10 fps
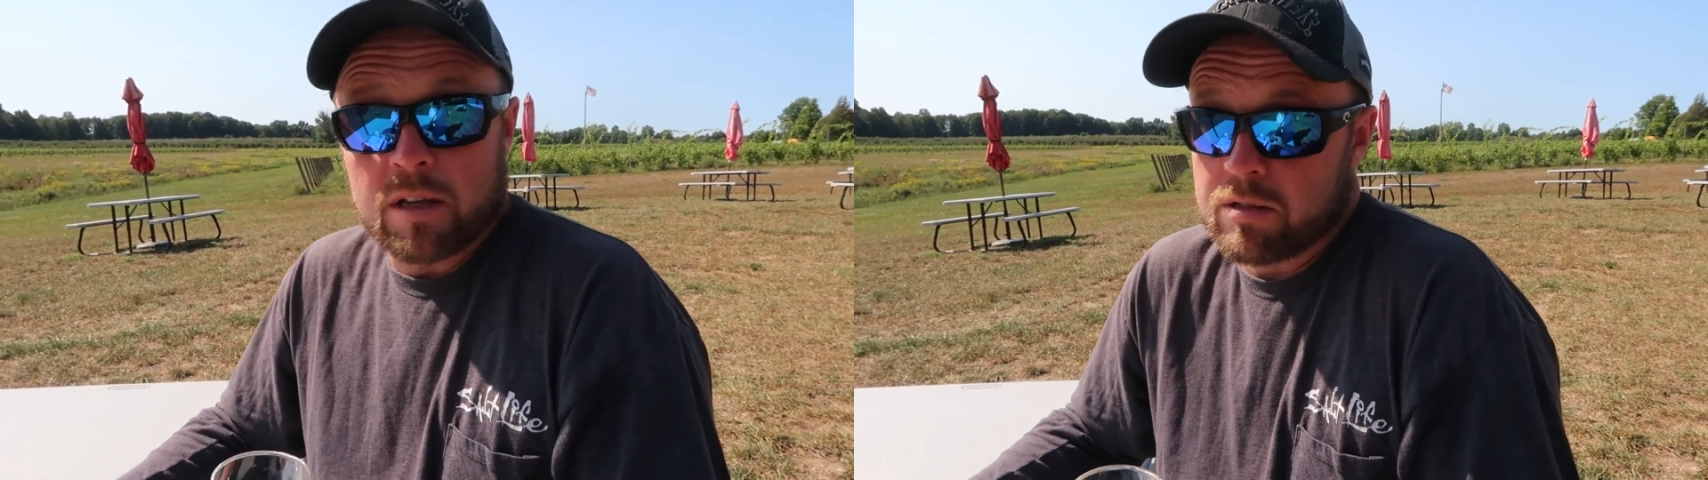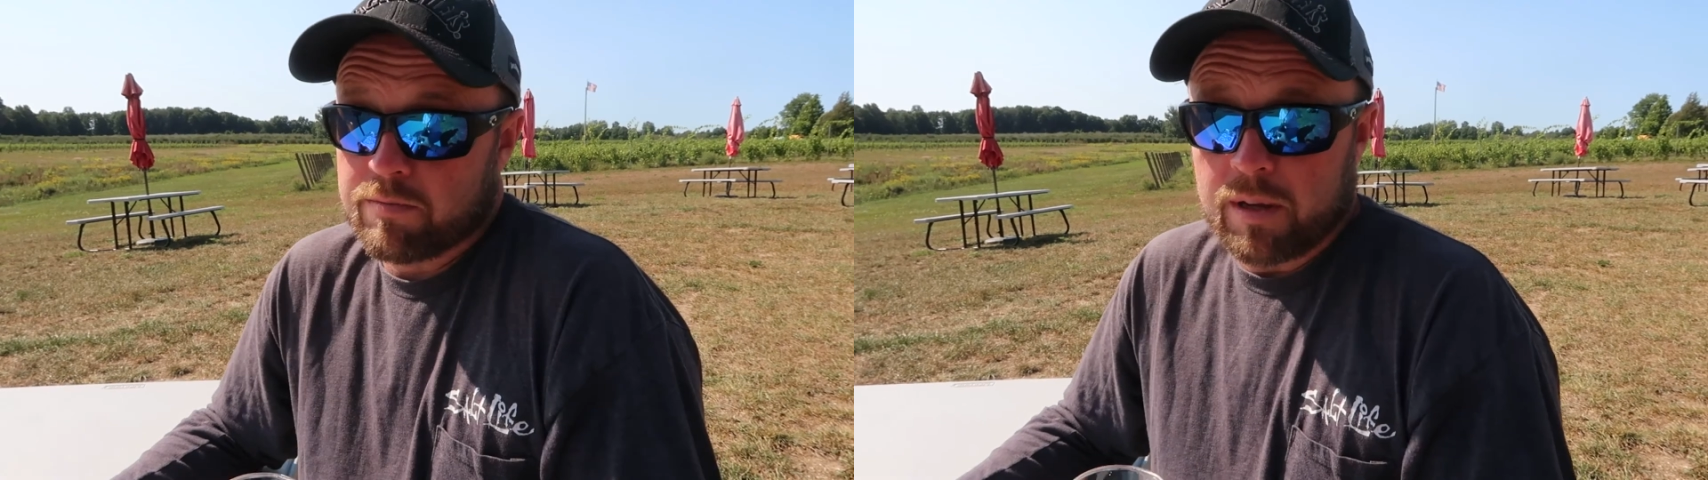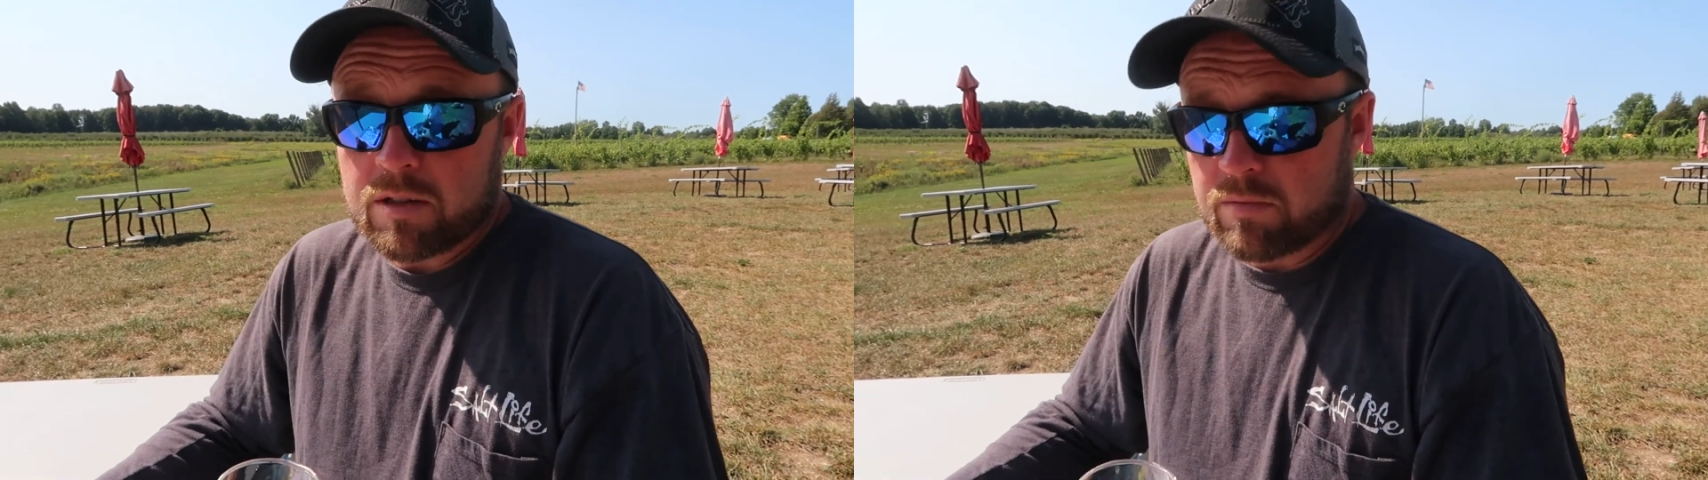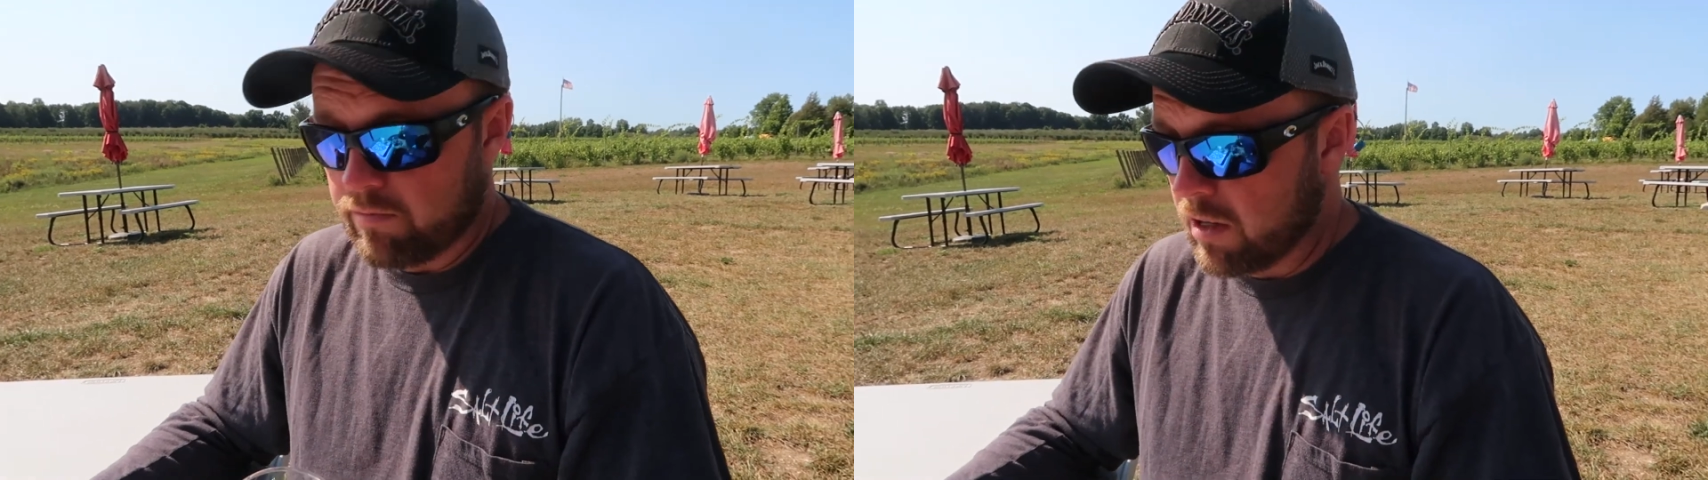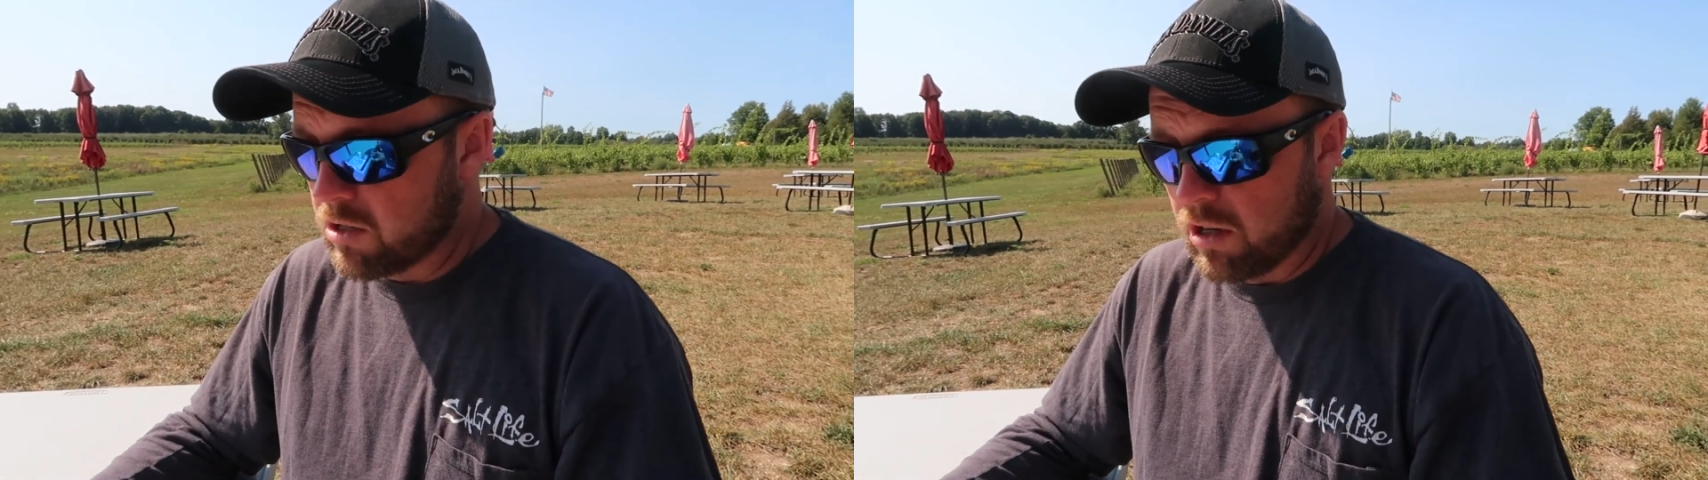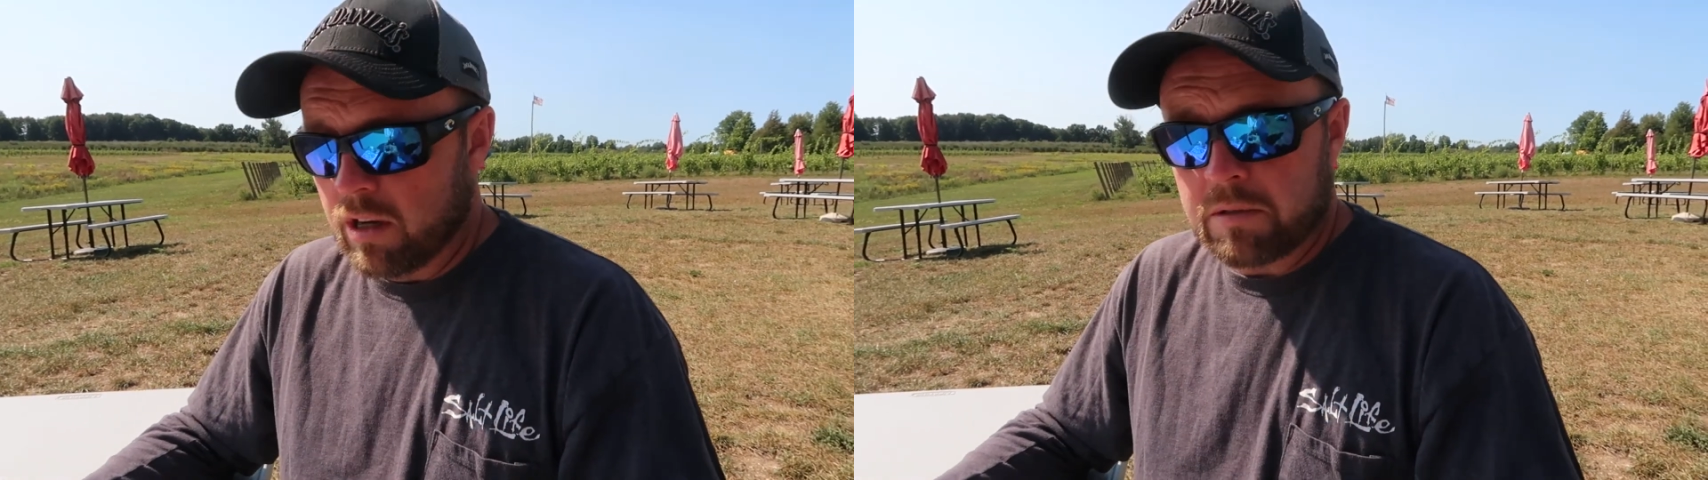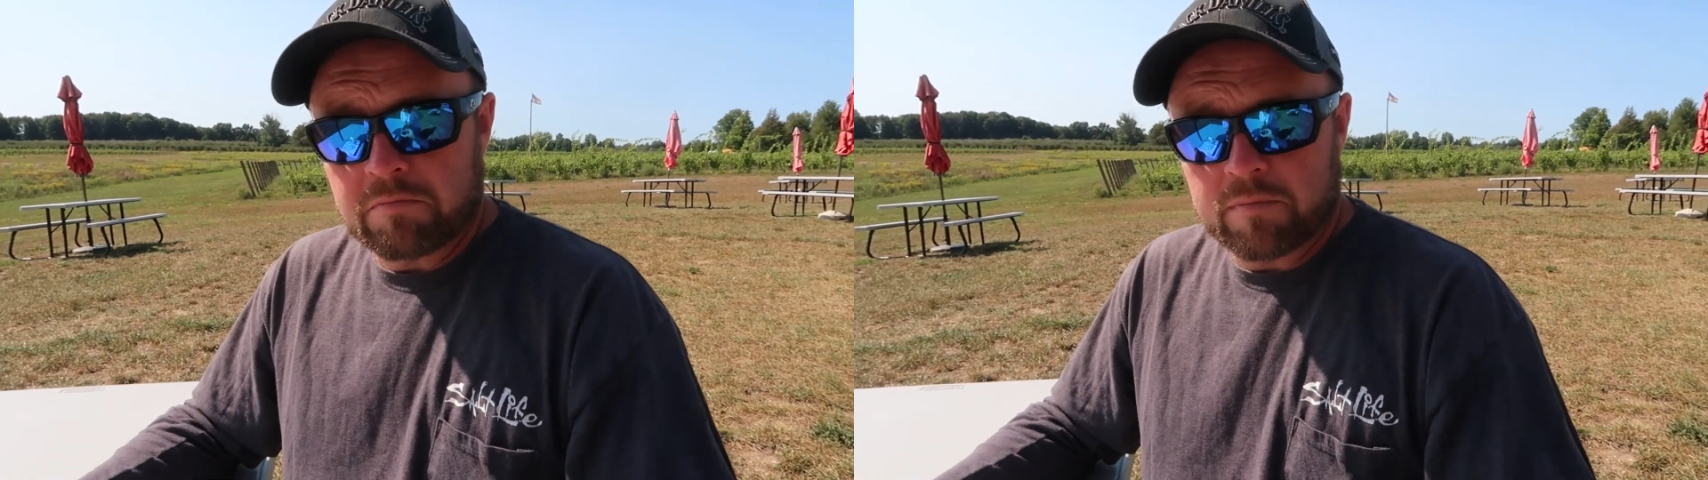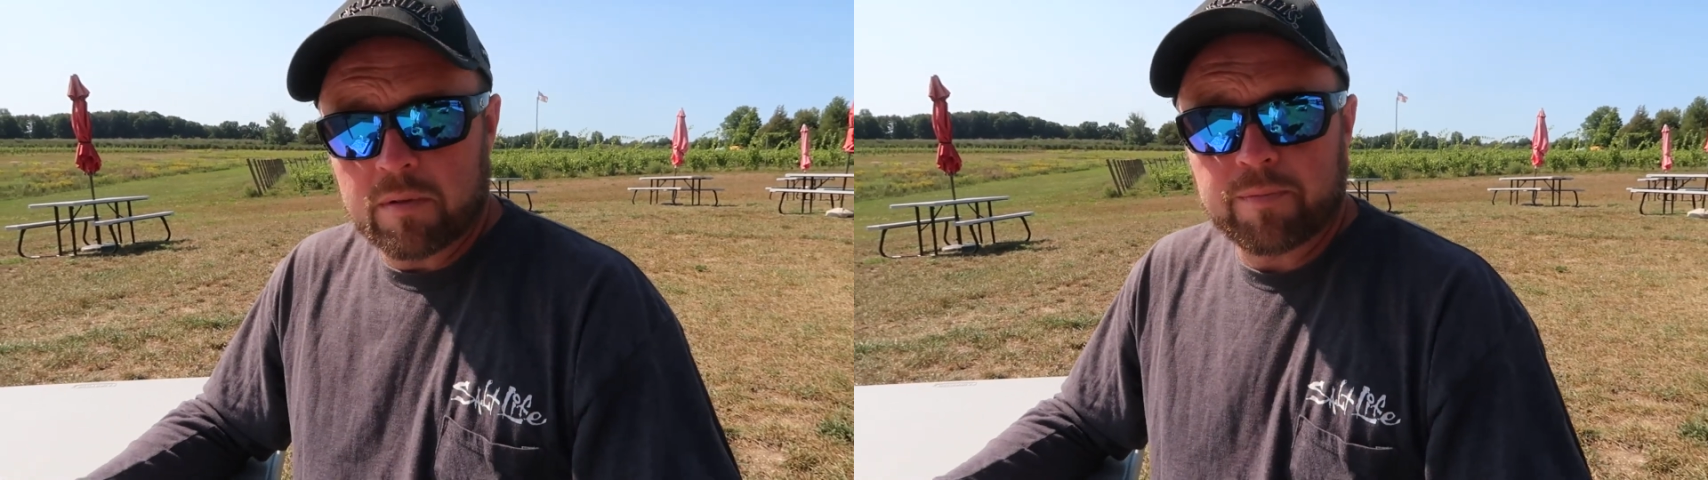it's it's it's
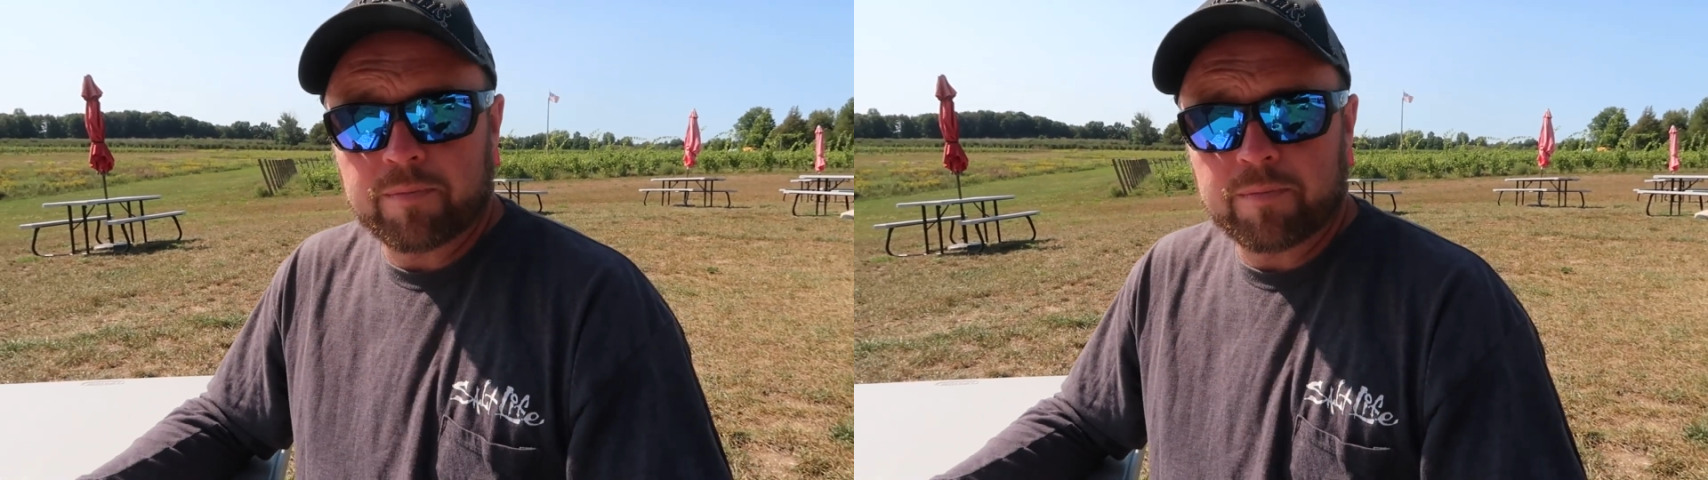good.